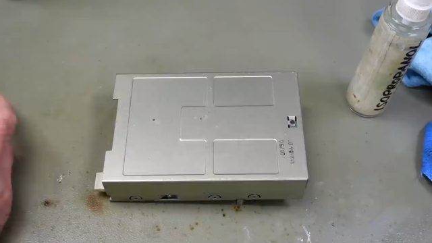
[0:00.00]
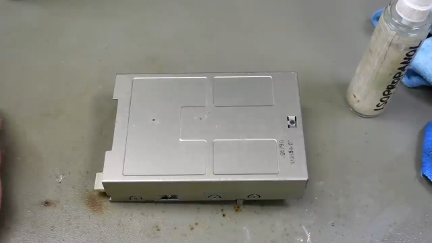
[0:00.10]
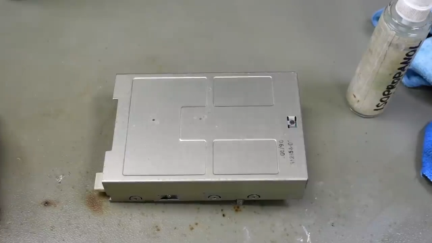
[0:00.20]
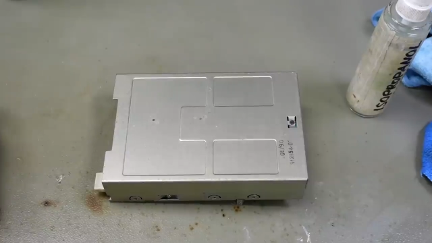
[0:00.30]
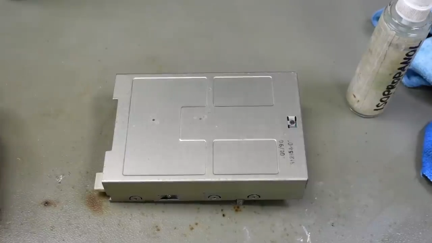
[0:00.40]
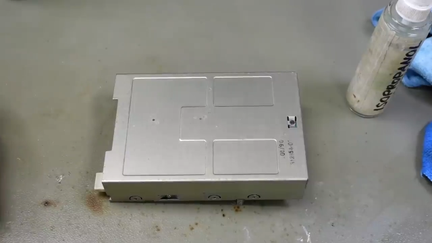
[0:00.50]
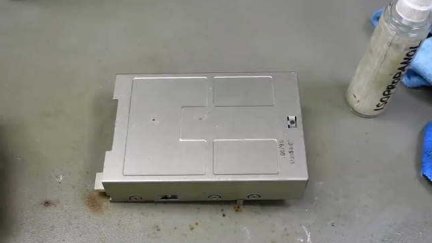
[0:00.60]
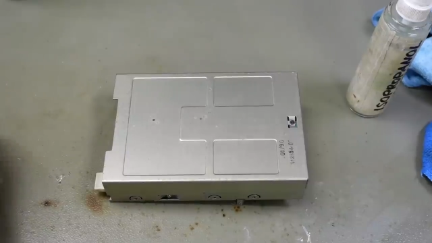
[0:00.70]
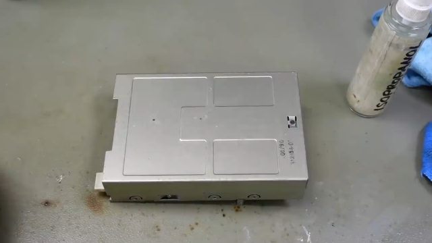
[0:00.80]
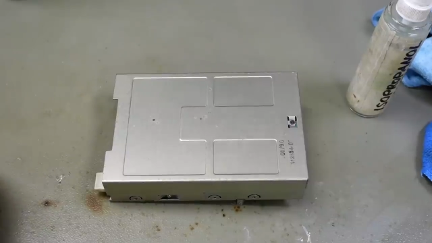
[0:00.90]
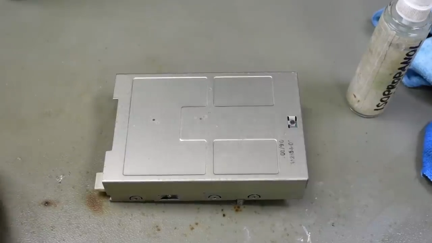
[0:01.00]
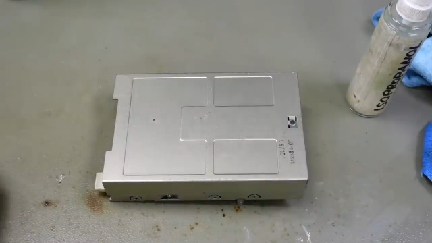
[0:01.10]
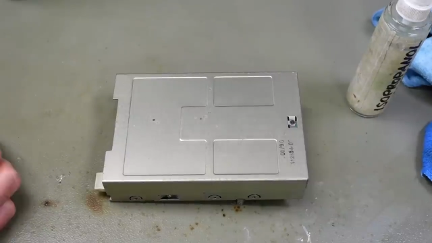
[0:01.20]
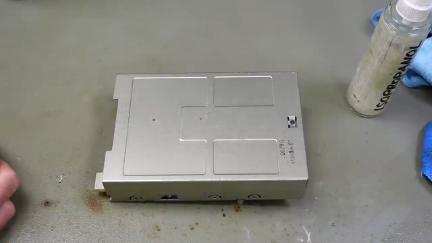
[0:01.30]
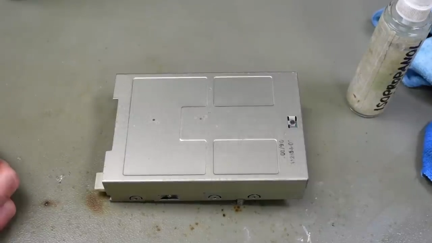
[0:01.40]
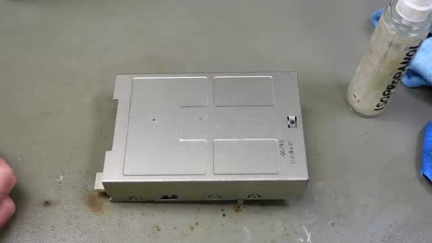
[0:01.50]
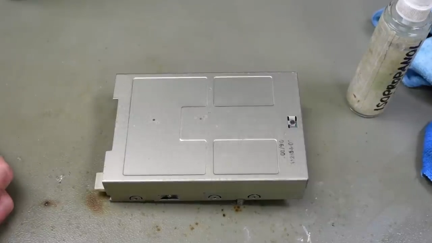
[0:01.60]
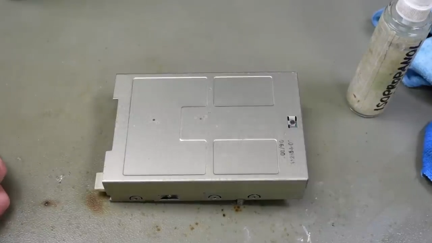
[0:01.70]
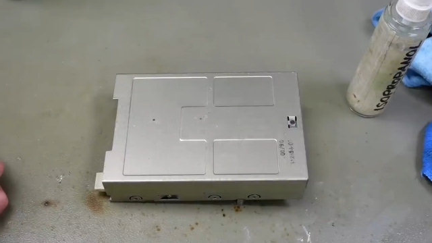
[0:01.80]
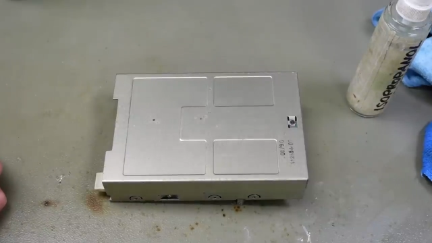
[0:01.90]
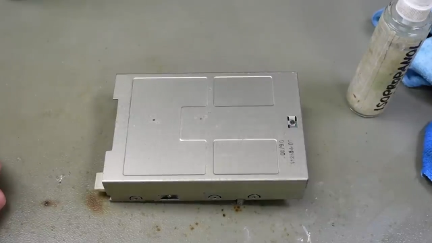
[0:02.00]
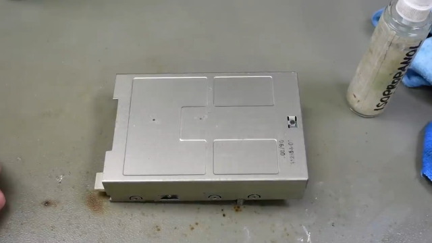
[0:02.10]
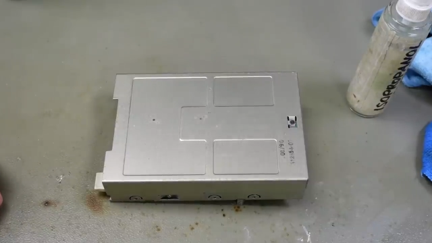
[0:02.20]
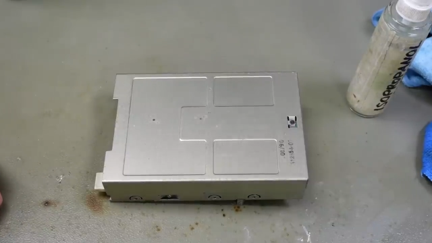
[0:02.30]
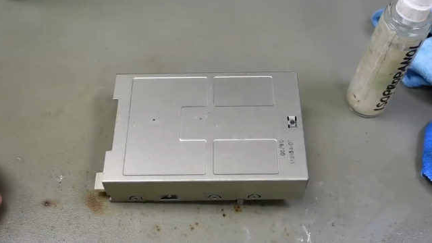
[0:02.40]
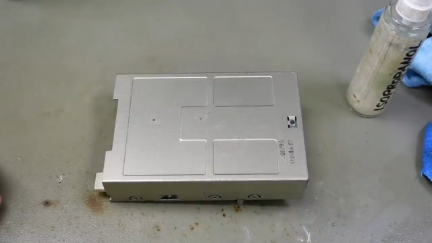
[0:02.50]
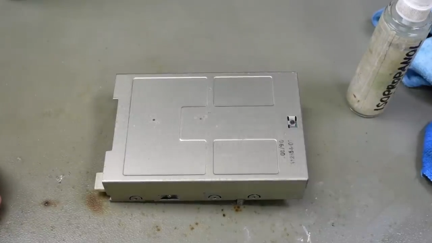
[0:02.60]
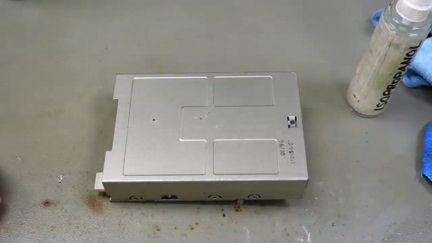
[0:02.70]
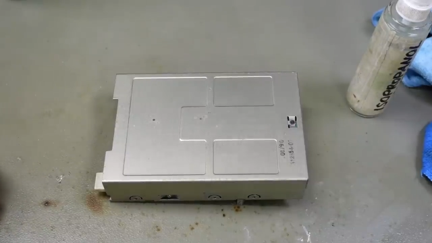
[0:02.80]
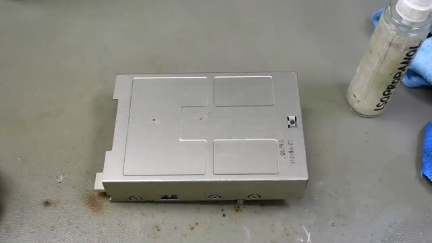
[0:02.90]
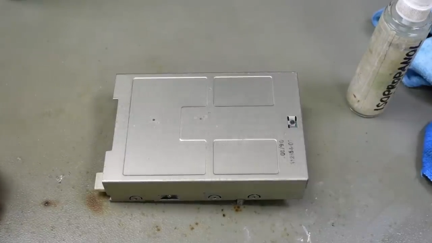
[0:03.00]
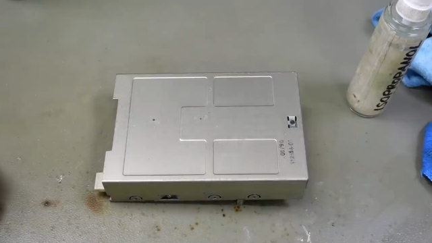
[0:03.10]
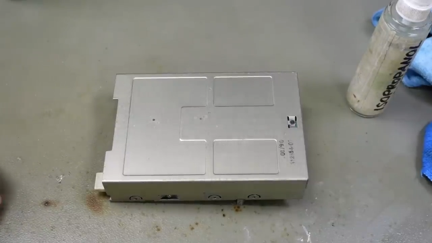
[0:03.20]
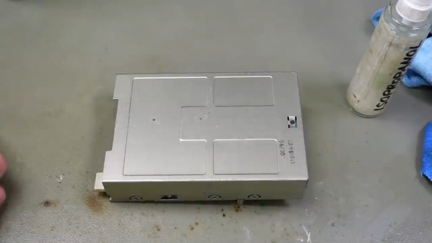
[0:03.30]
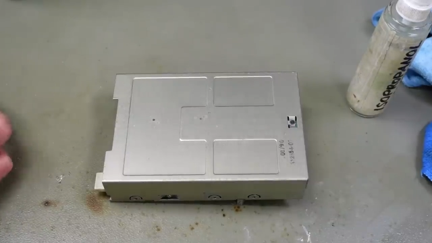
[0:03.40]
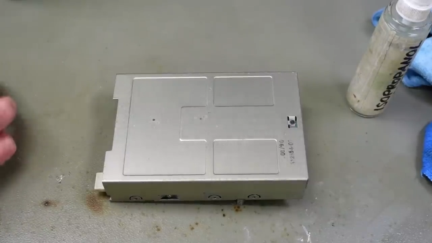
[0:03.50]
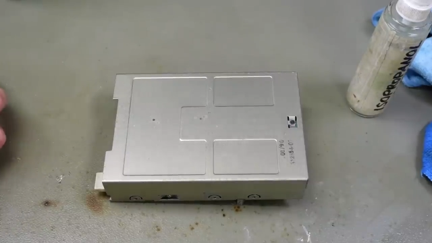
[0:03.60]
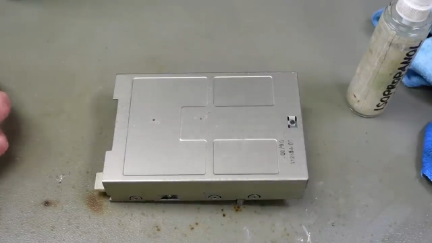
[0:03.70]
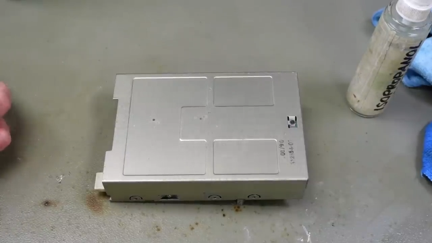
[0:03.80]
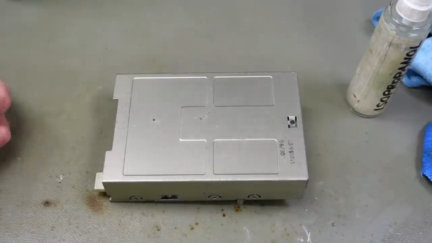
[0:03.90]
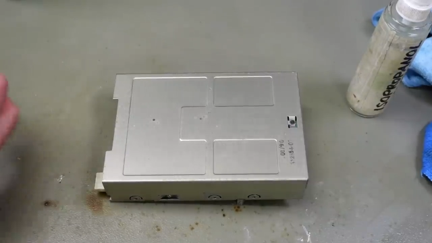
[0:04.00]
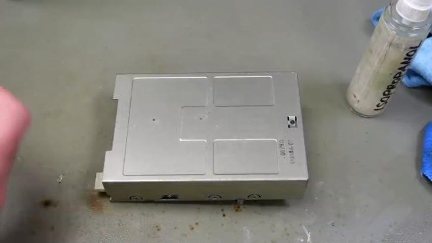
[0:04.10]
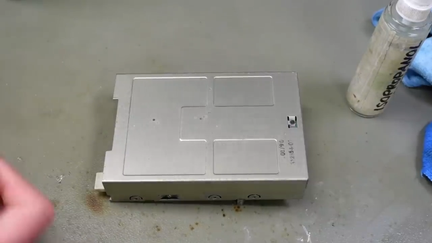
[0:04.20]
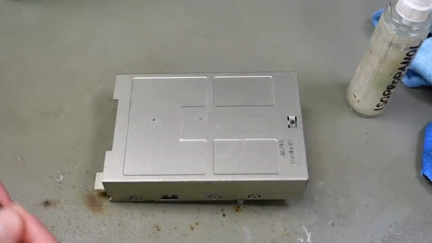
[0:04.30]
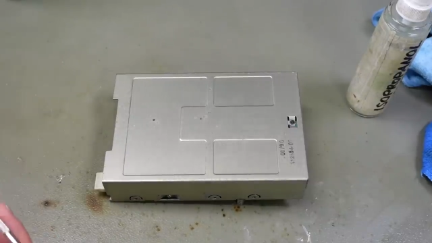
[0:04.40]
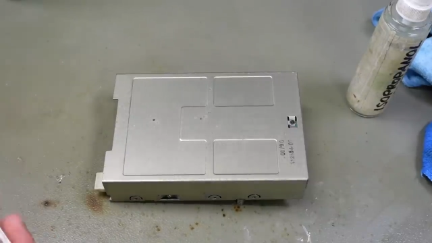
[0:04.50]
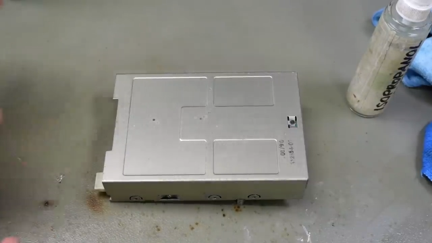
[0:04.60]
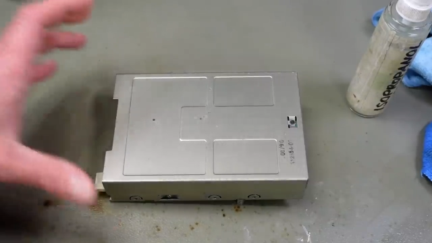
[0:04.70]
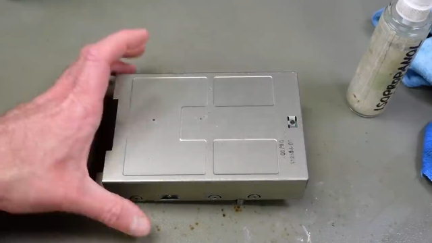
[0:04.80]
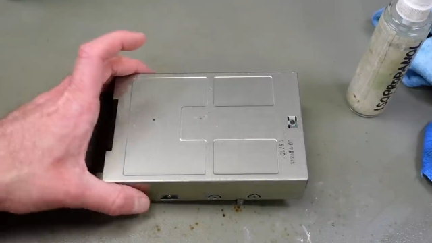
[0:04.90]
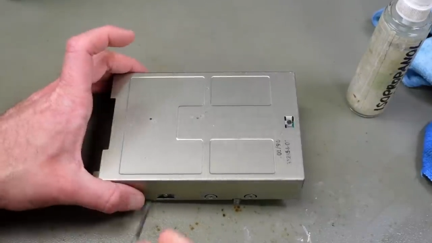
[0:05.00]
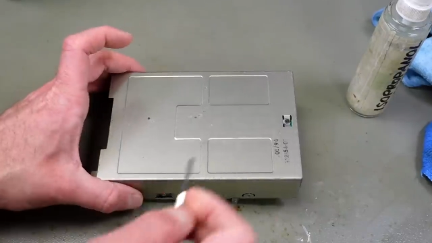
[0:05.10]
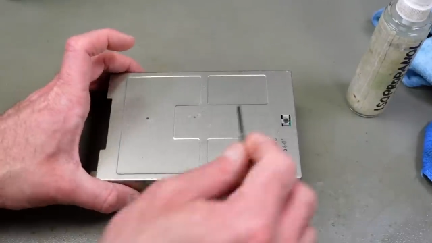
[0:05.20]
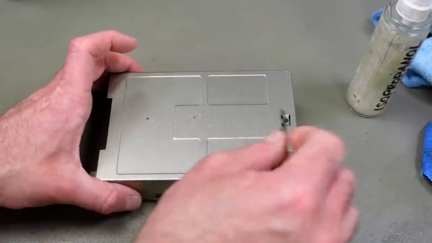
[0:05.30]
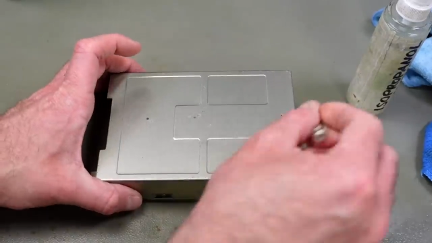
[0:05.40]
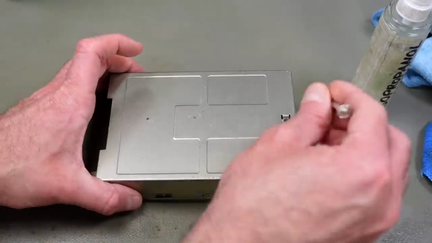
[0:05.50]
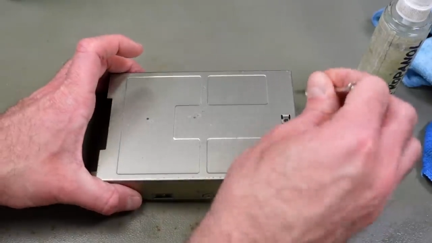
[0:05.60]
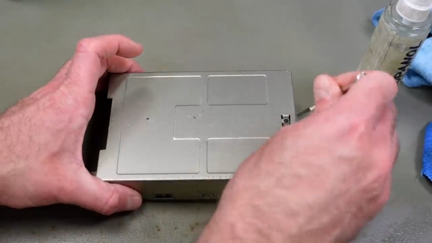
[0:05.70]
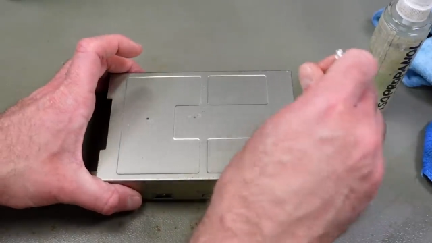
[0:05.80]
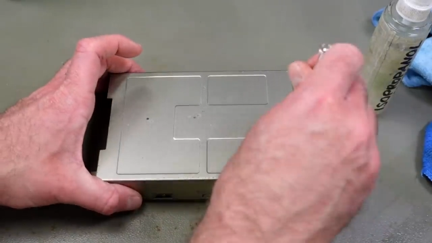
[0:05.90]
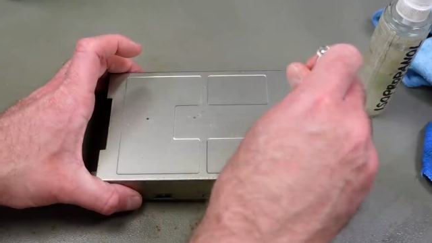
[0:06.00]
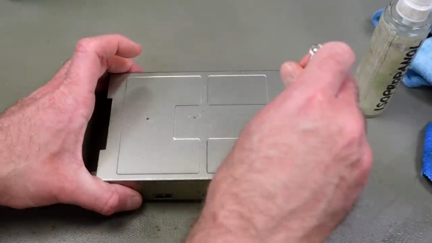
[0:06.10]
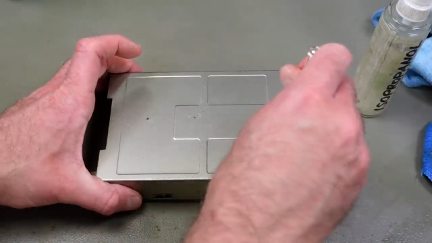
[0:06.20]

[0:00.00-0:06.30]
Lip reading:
No face is visible, so there are no lips to read.